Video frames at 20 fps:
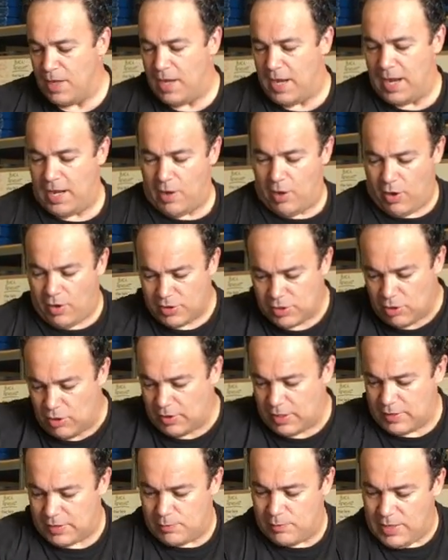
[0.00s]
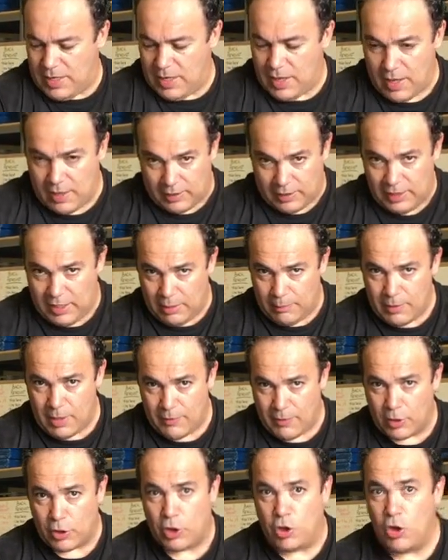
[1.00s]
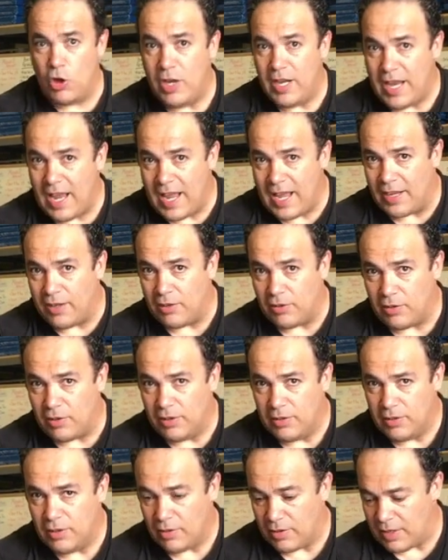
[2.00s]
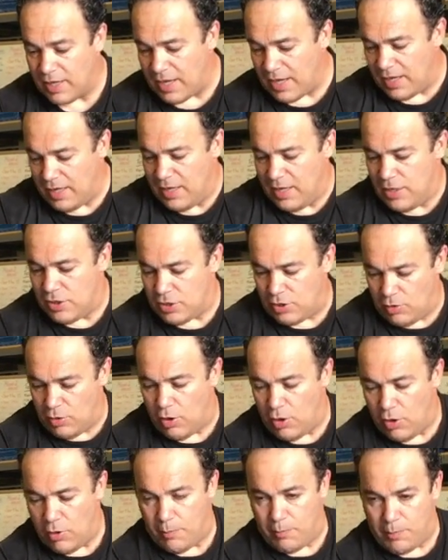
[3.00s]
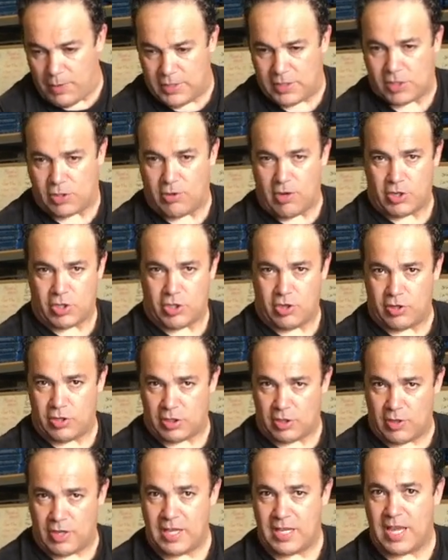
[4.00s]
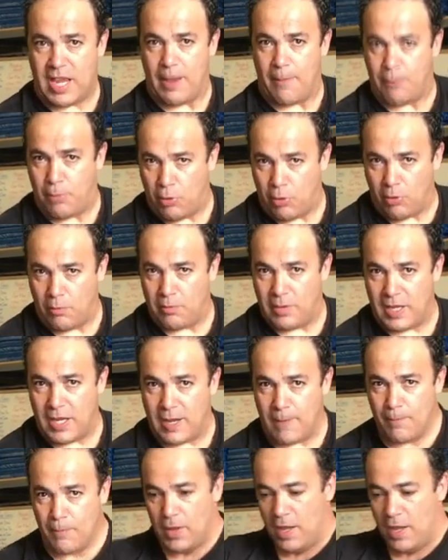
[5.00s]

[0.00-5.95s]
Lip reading: And also it gives me a little bit of a good angle, okay, to be structured so he can't pull me.